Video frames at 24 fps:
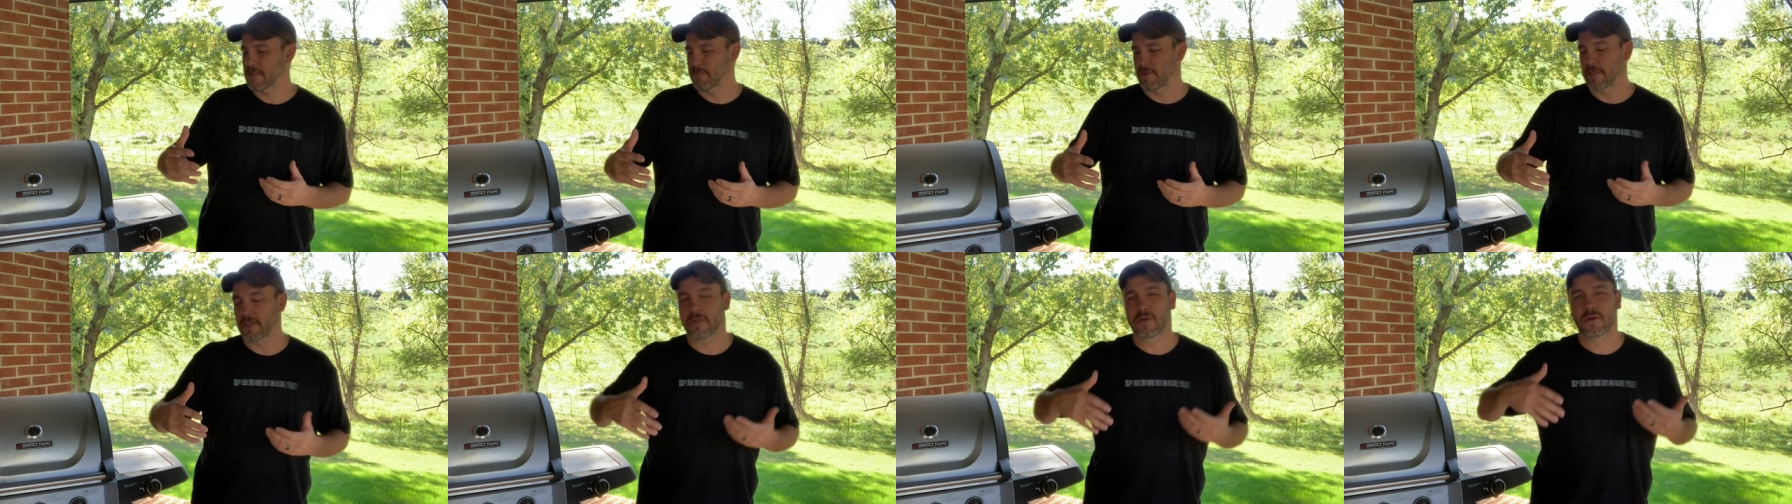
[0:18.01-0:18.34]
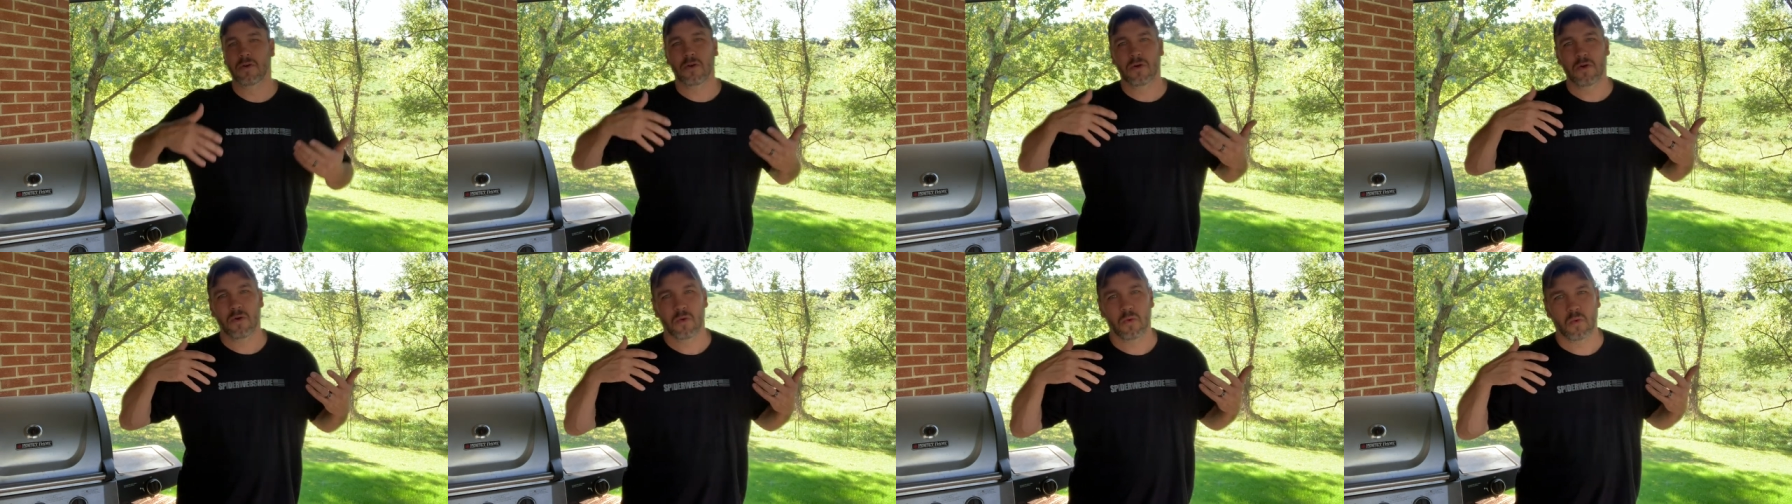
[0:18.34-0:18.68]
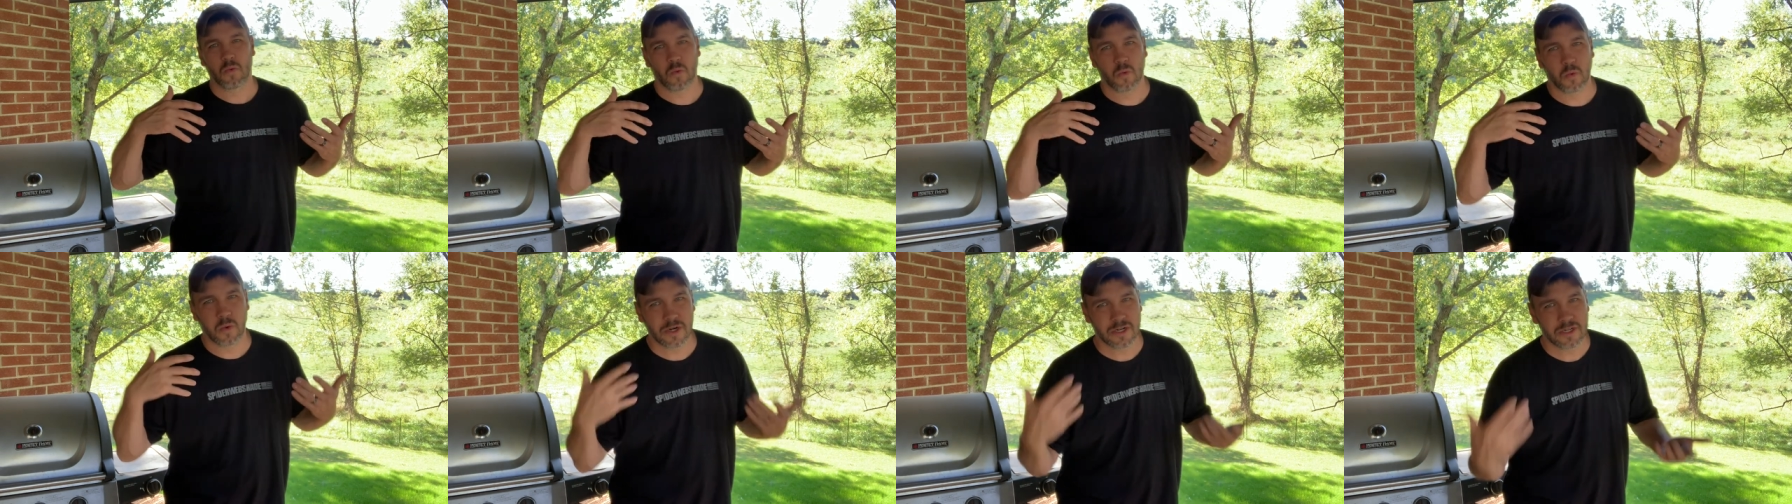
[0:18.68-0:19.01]
me,
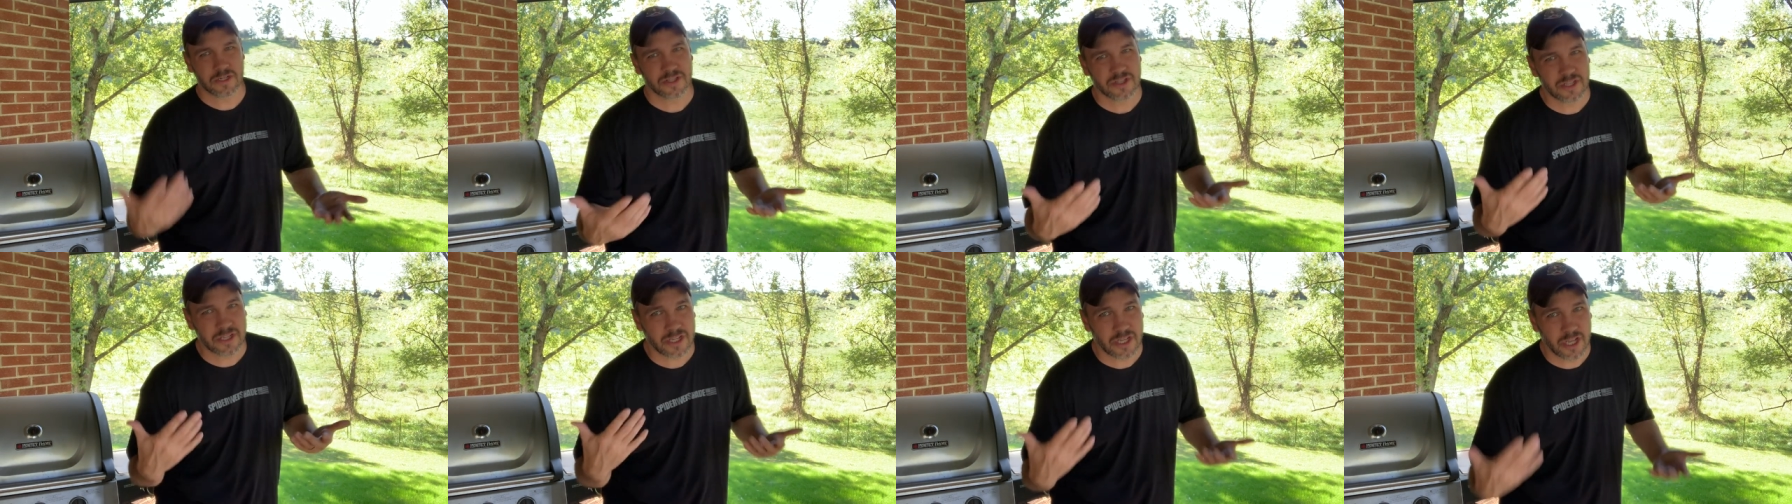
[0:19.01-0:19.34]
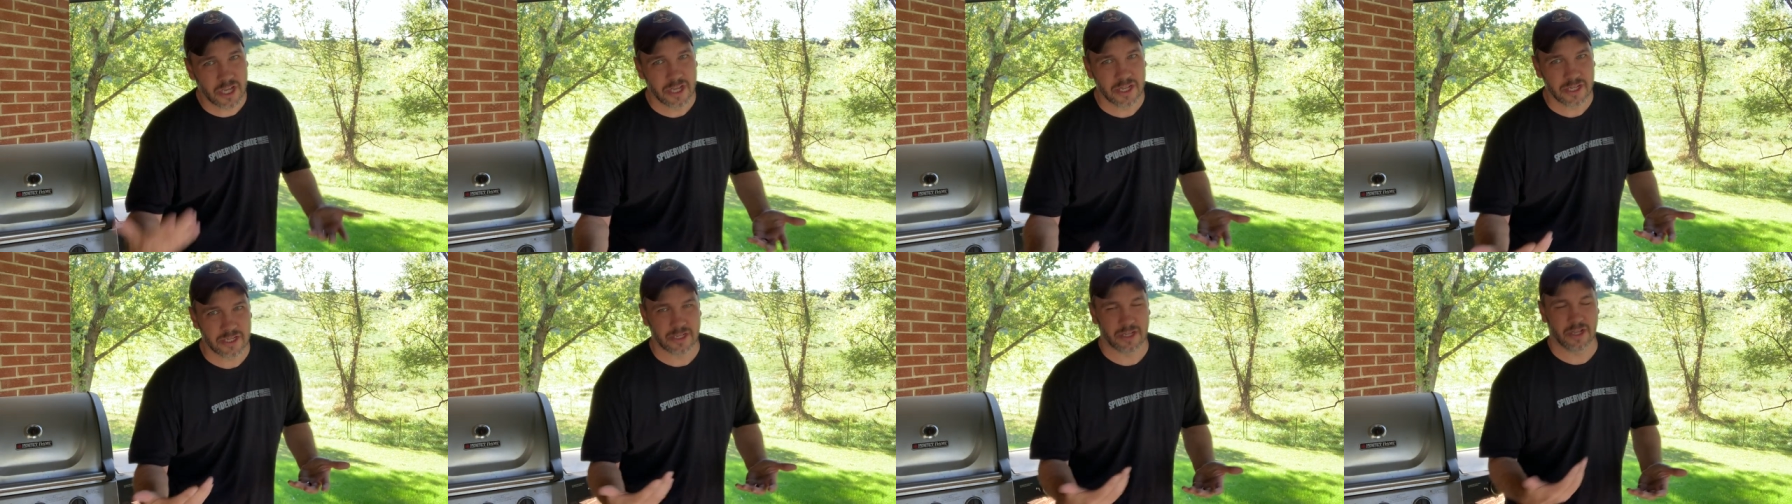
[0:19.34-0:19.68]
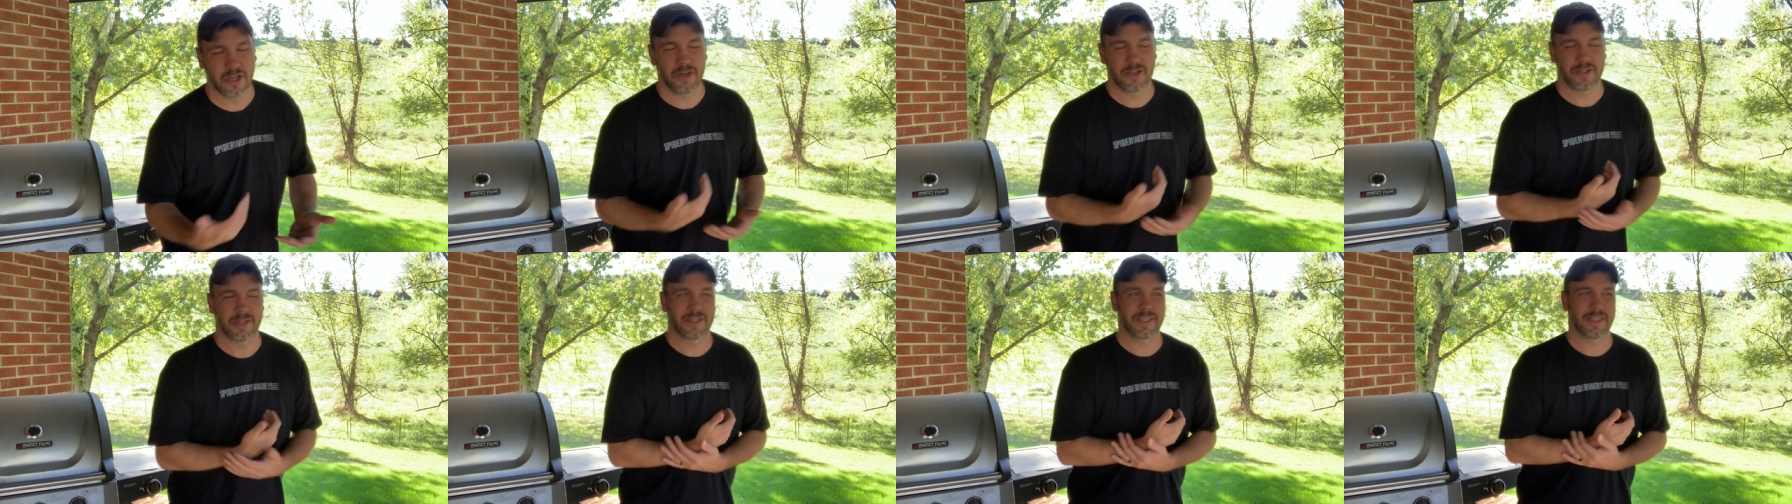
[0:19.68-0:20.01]
where's the gun
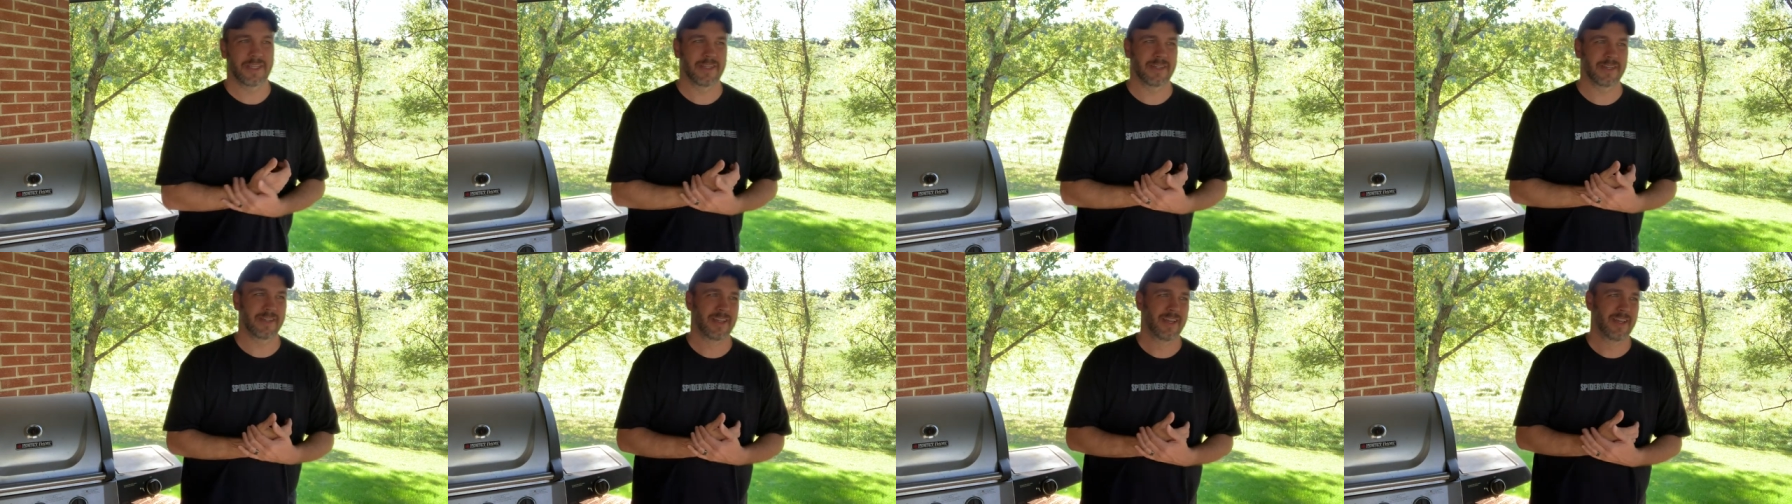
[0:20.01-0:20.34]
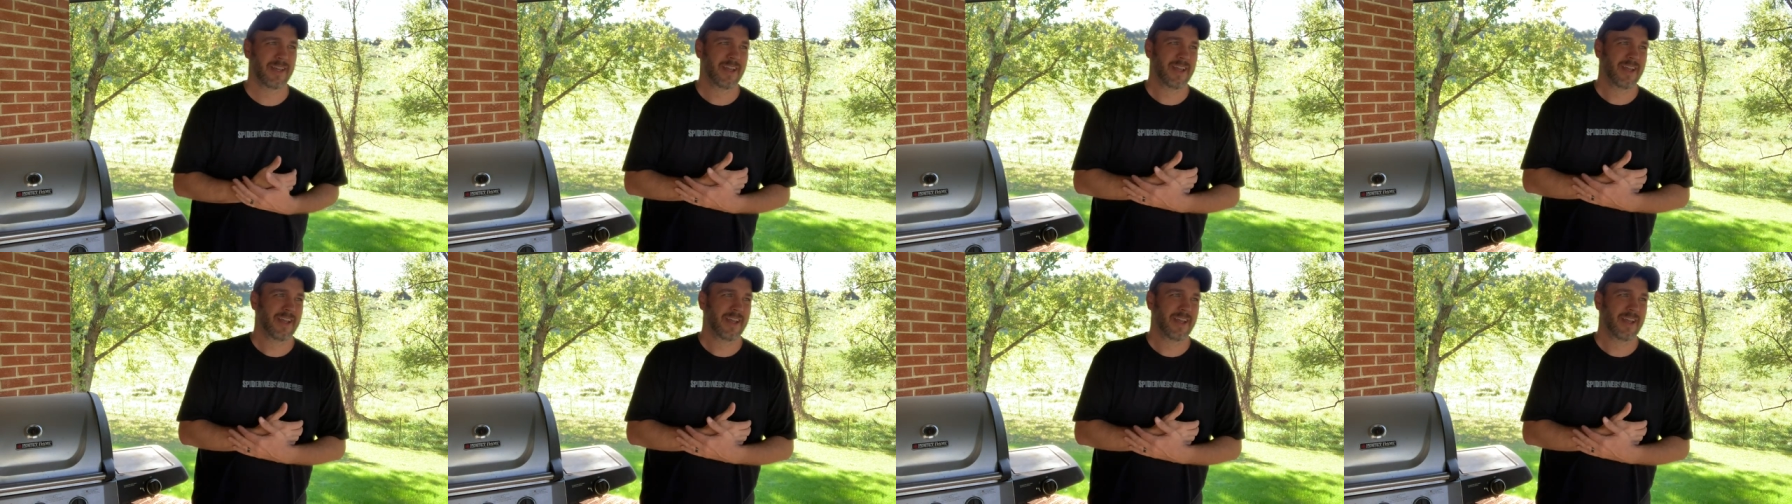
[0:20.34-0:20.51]
content?